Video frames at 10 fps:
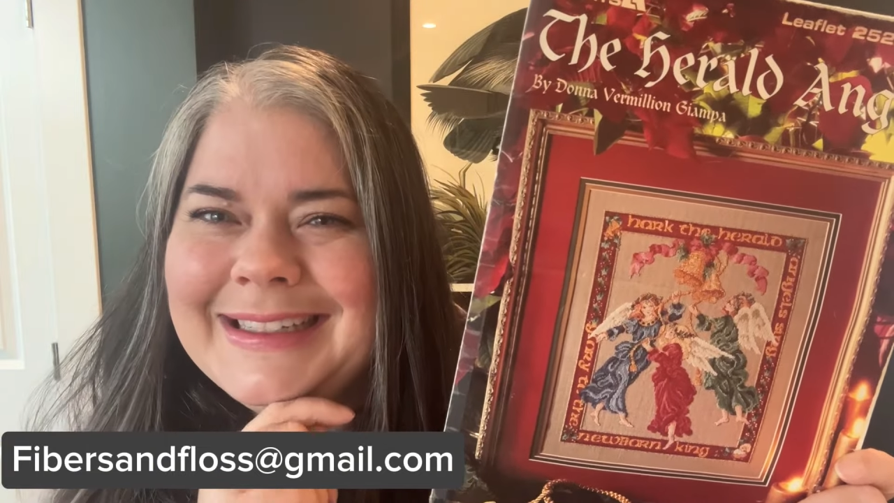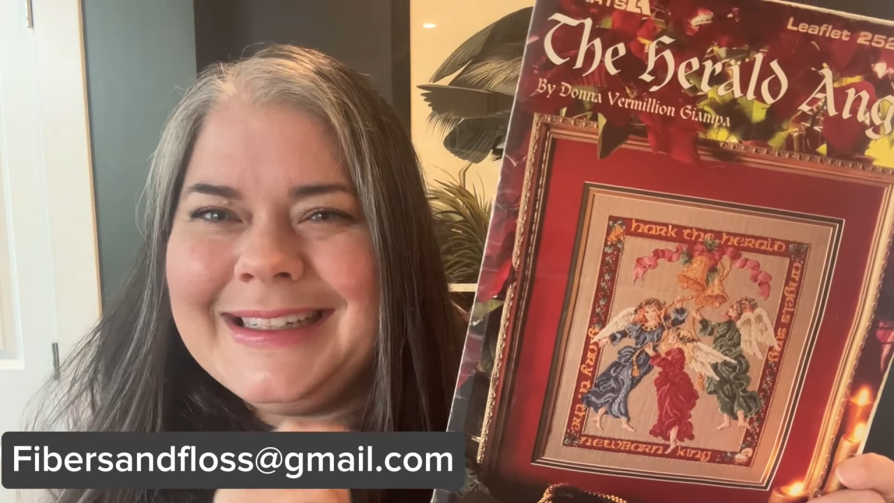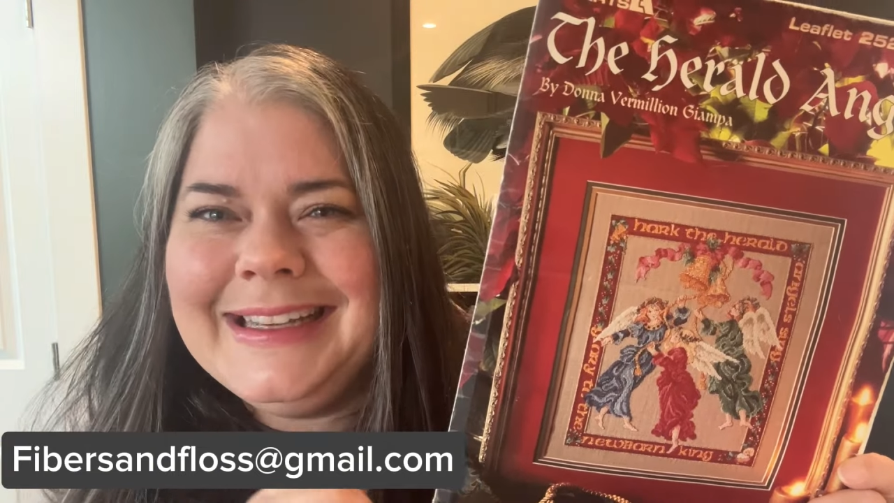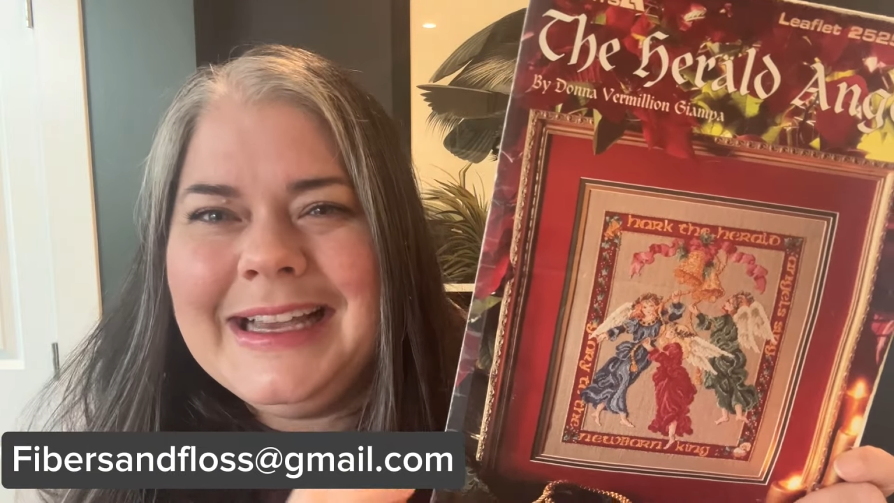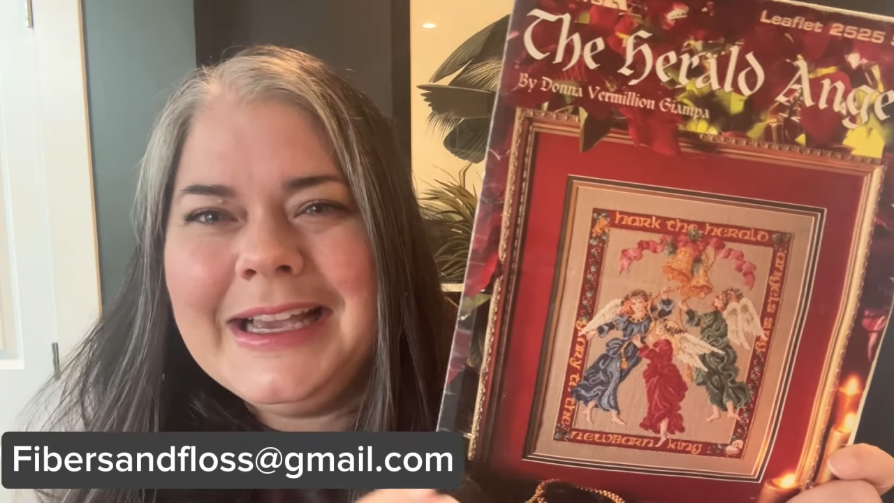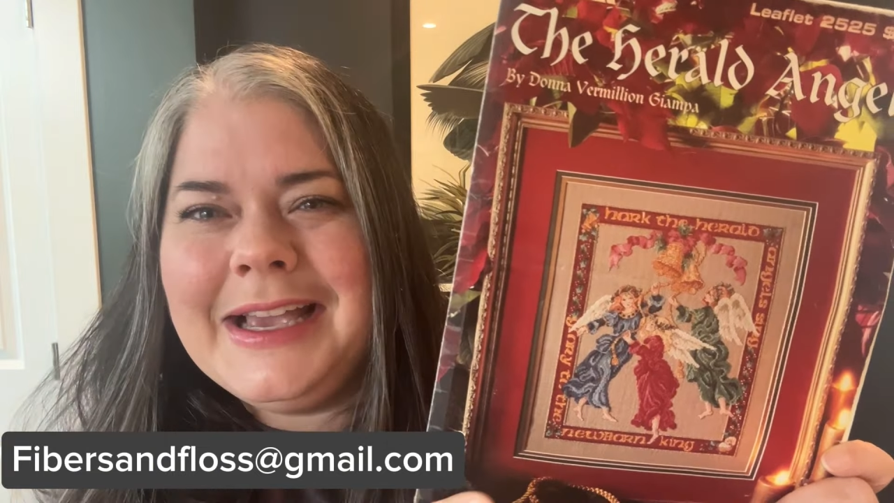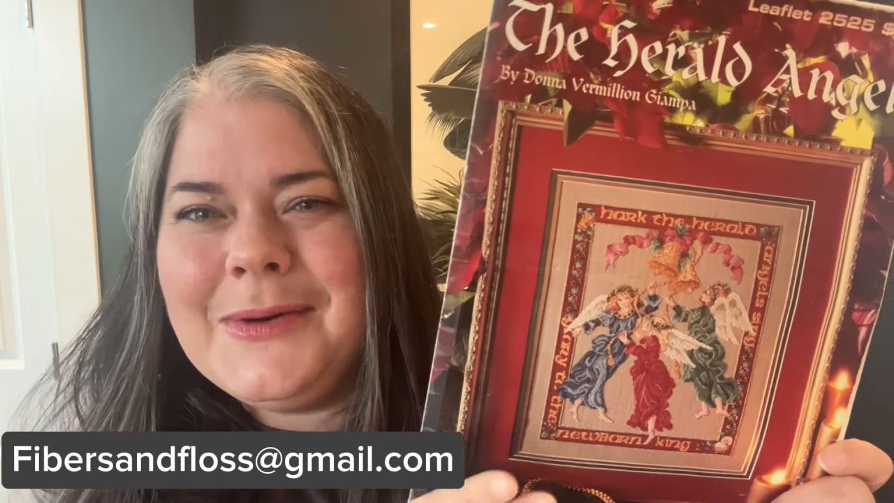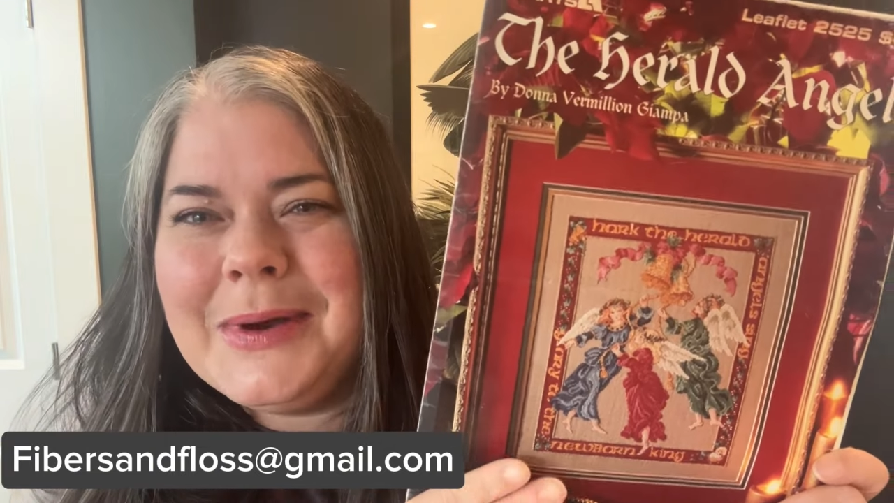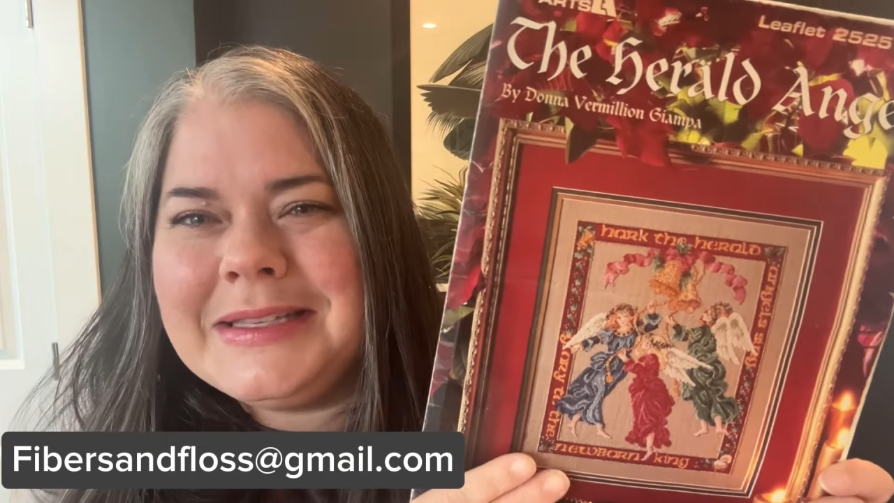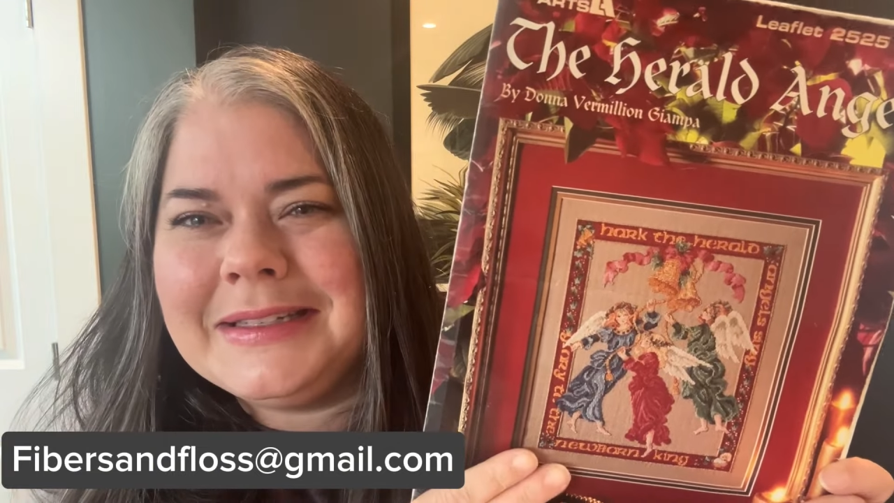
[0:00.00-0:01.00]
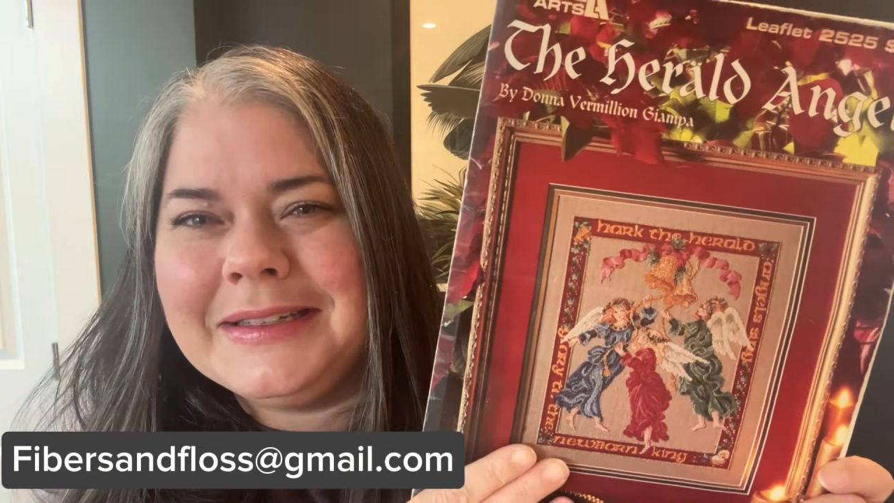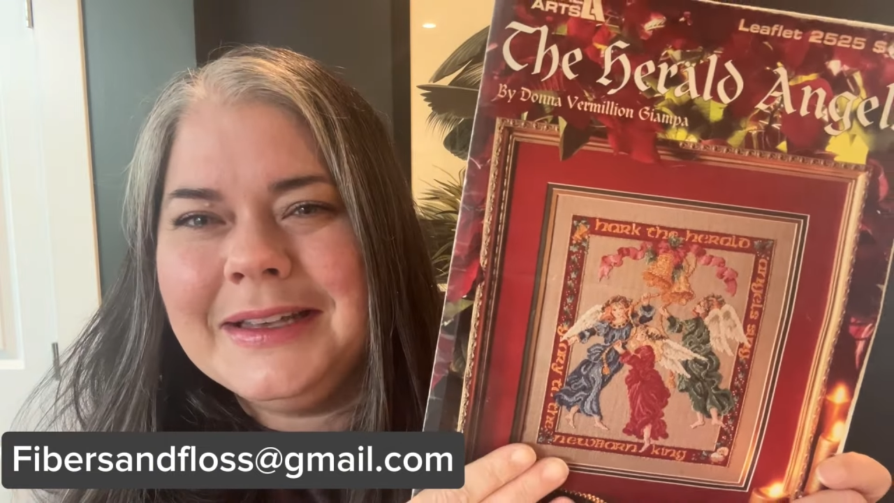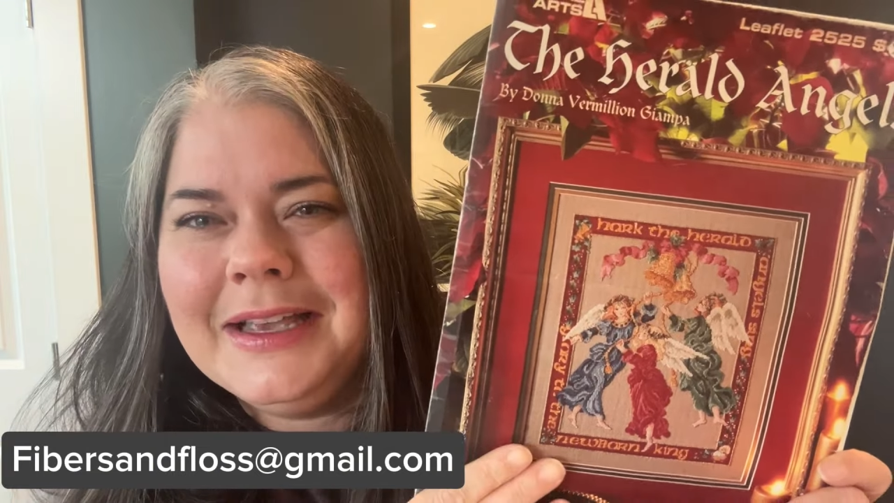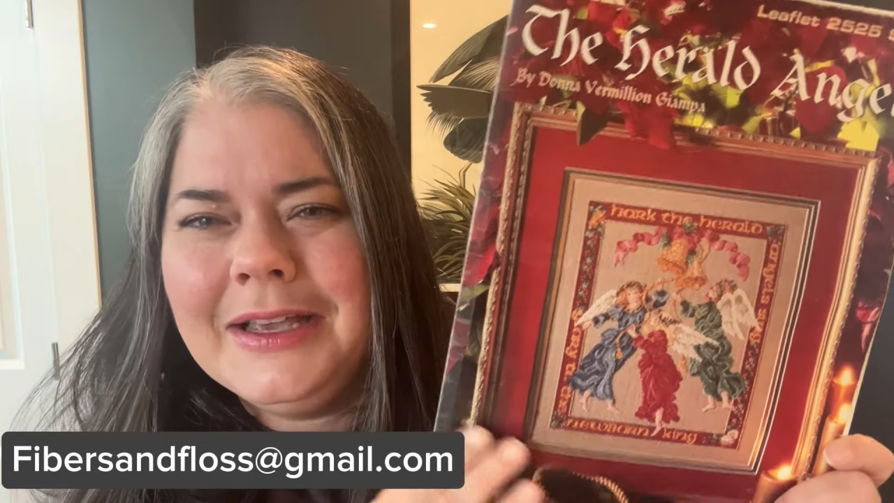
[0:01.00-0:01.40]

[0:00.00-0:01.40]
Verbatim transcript: it wasn't,